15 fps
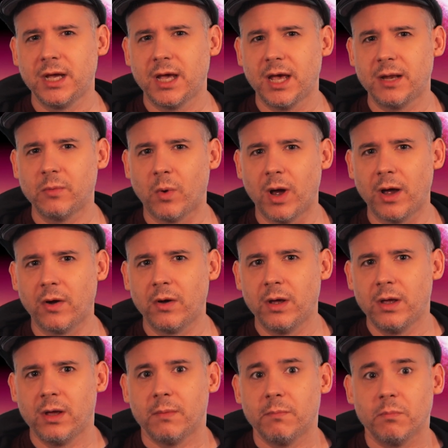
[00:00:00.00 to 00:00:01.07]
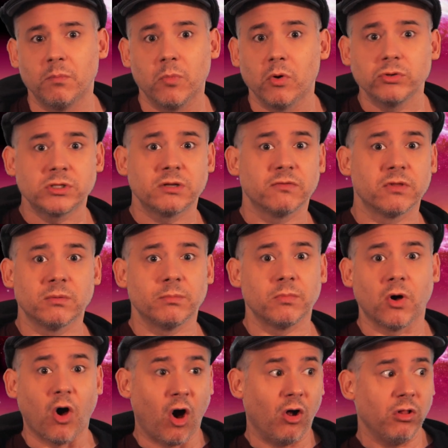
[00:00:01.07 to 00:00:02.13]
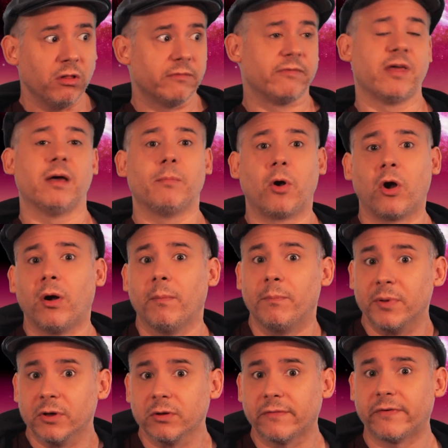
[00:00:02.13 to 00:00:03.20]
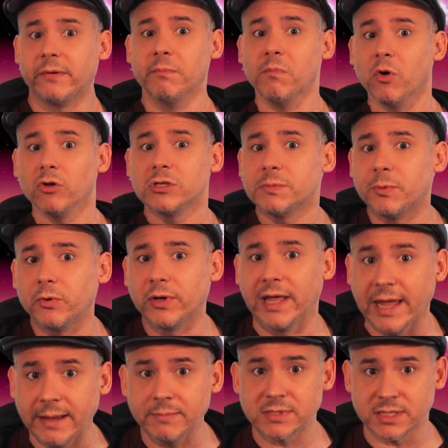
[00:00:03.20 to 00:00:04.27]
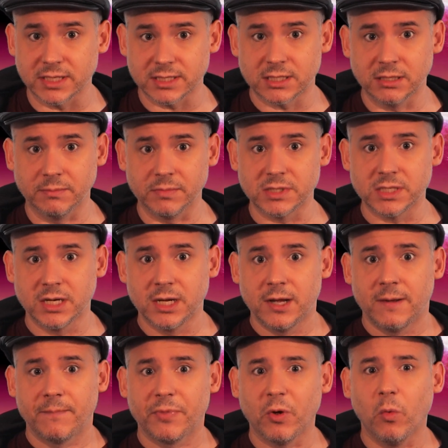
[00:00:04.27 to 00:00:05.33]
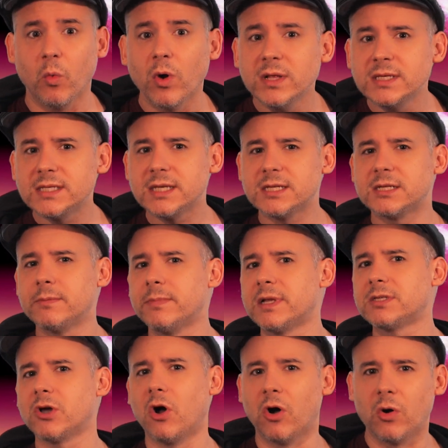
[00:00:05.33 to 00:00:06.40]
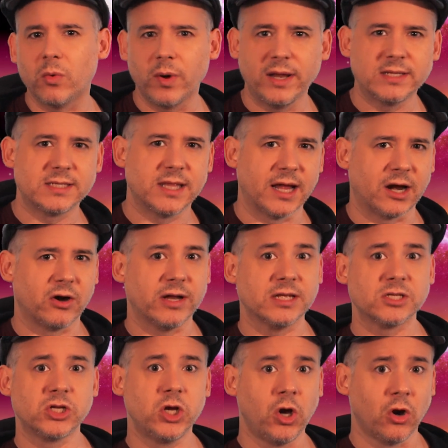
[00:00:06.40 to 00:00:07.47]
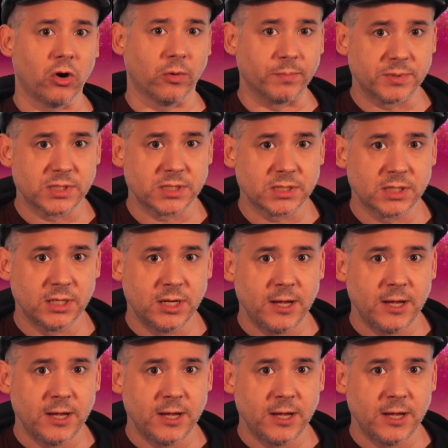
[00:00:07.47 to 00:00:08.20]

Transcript: And while most of them, all of them, are built for multiple game systems, the one system that's always there is GURPS.